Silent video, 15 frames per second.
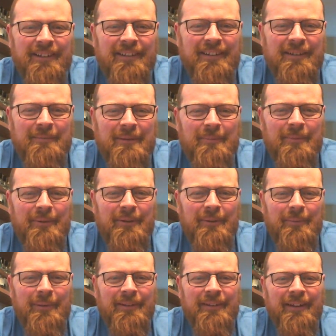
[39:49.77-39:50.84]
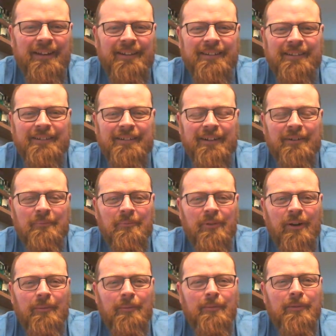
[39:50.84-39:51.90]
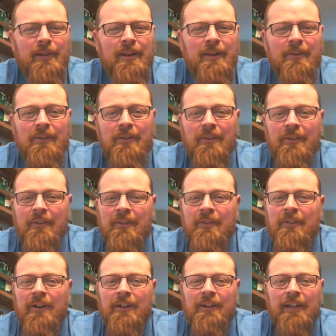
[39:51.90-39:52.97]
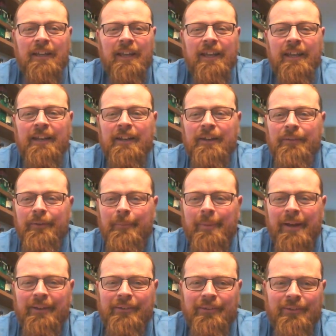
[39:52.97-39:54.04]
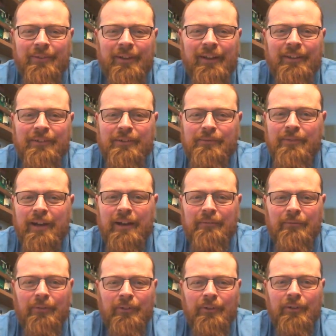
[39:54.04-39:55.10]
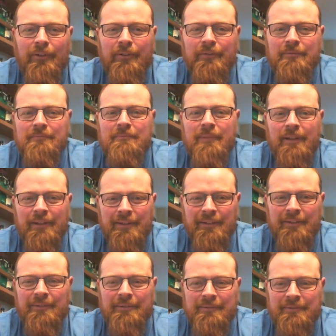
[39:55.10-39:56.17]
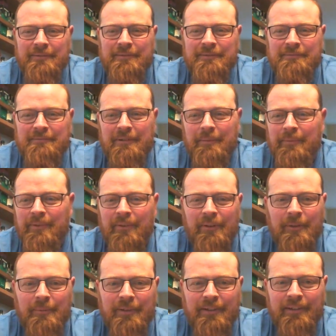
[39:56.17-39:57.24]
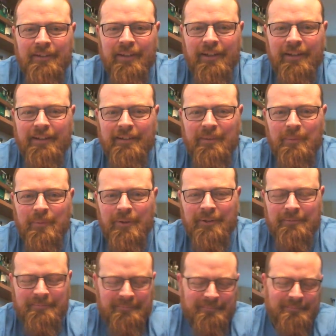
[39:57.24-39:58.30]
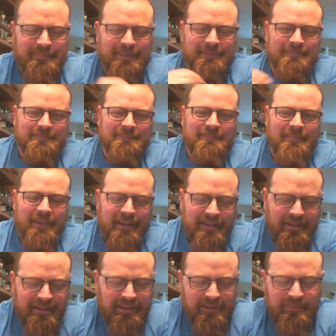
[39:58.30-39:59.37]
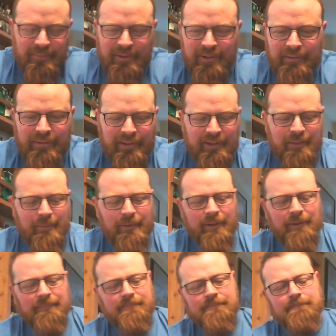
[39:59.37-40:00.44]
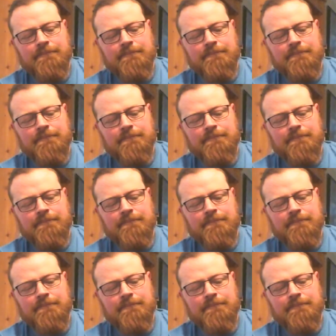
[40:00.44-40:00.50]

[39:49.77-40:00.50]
It's going to be pretty spectacular, and probably not like any other master's class you've ever been to. That's all I'm going to say at this point. But pretty excited about it.